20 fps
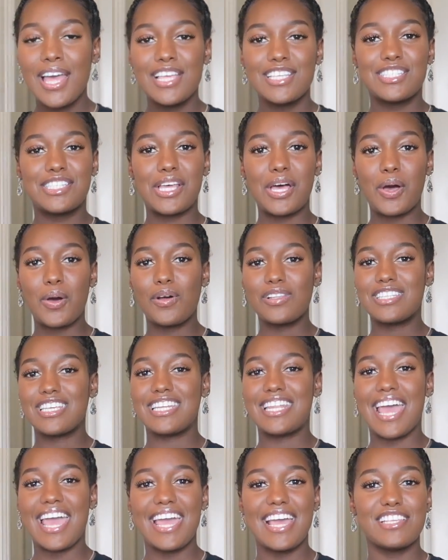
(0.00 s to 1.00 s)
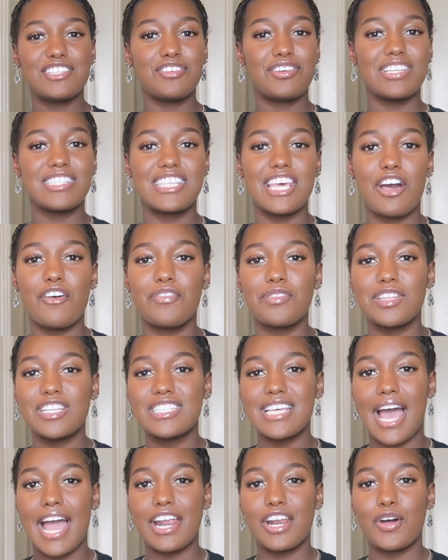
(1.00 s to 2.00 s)
So today, as you can tell from the
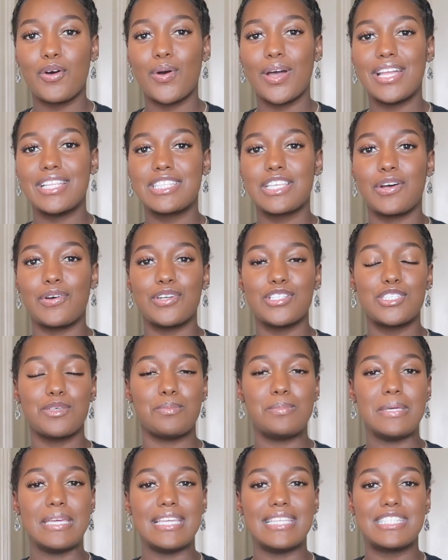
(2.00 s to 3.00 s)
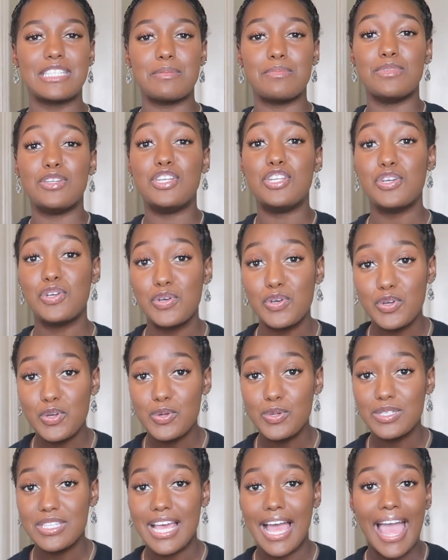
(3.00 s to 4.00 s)
title, it's going to be some
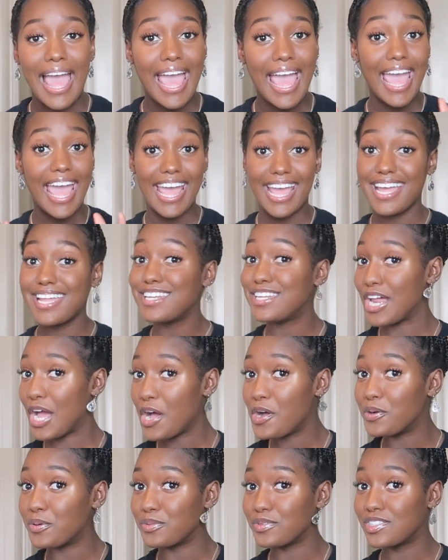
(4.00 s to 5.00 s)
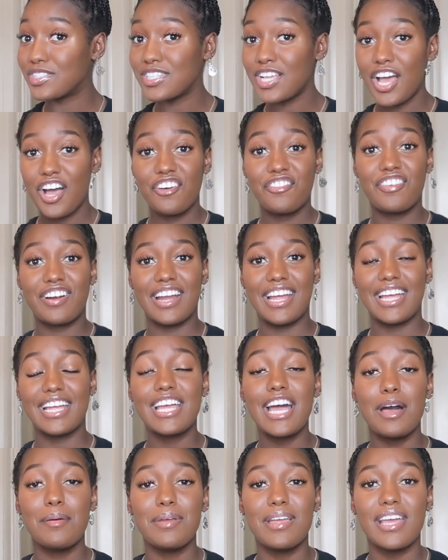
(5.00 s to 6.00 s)
do's and don'ts for
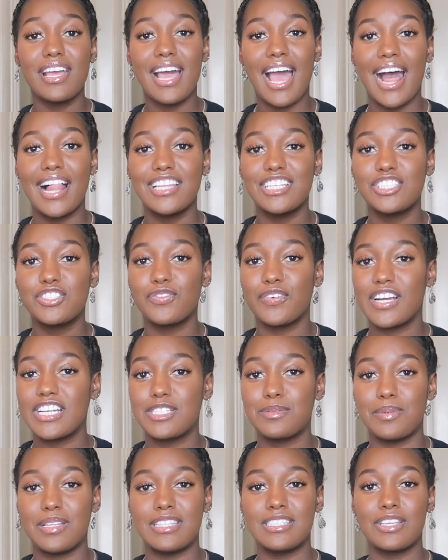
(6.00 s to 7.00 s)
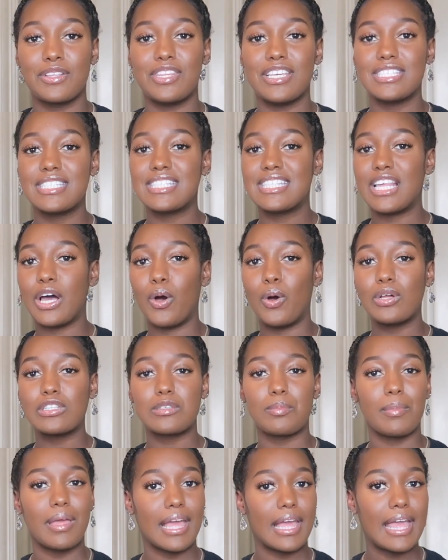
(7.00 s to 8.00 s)
incoming college freshmen. So this is the
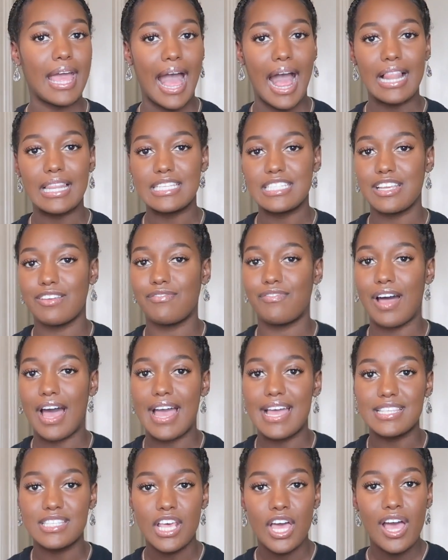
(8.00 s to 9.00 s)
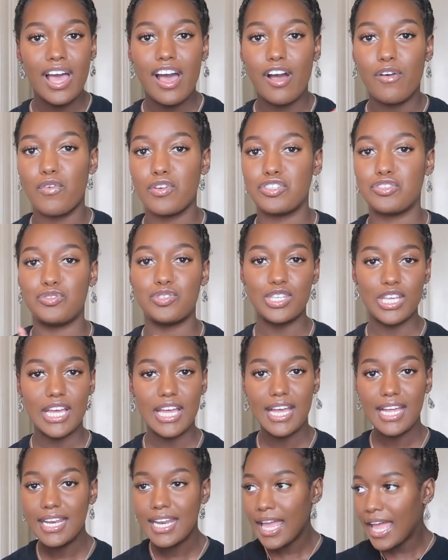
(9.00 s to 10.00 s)
ultimate college advice of what you
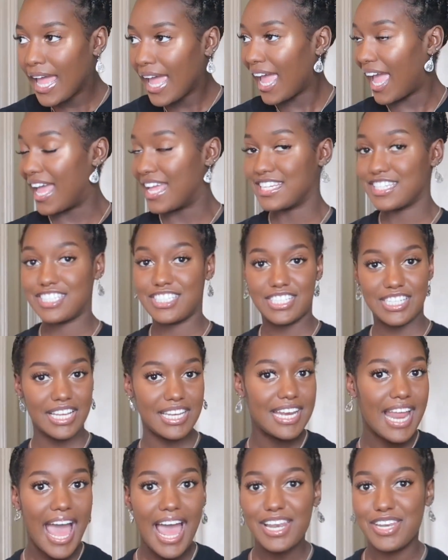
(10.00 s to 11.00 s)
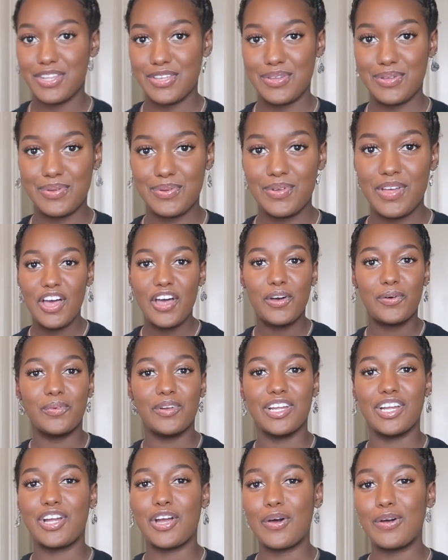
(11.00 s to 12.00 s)
should and should not do
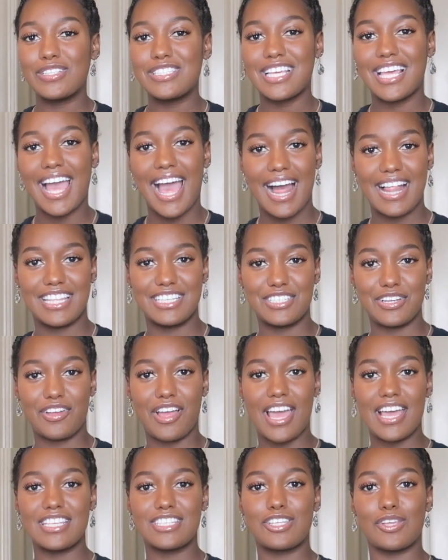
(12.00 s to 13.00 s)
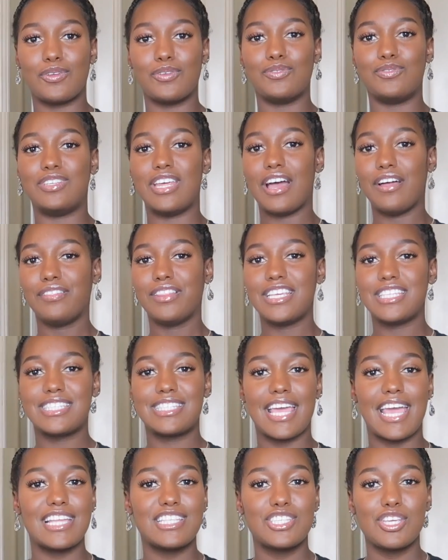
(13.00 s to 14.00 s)
when you're going to college, okay? So definitely
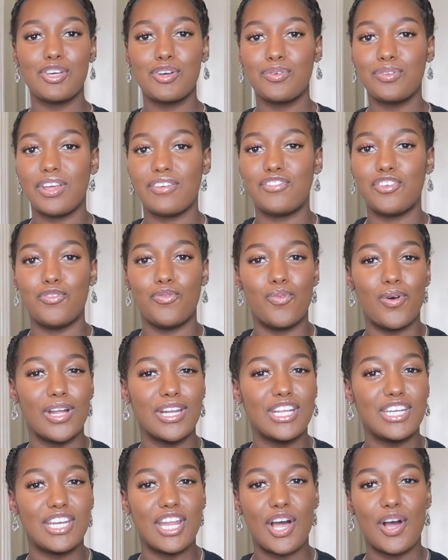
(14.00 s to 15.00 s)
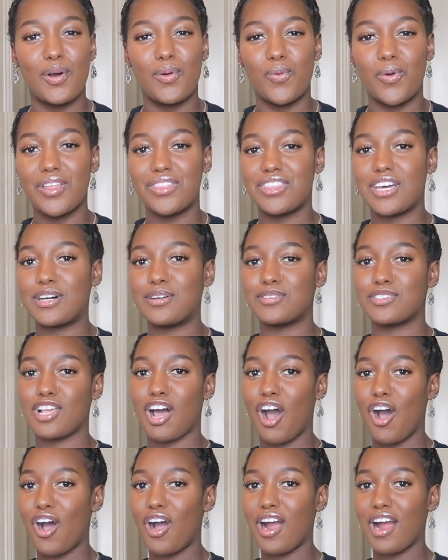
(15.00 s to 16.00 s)
stay tuned if you wanna know what those
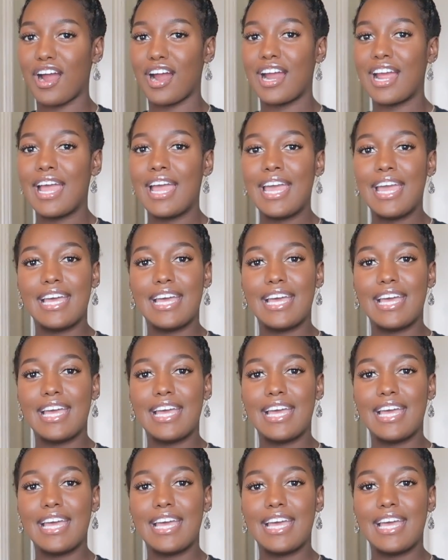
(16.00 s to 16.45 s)
are.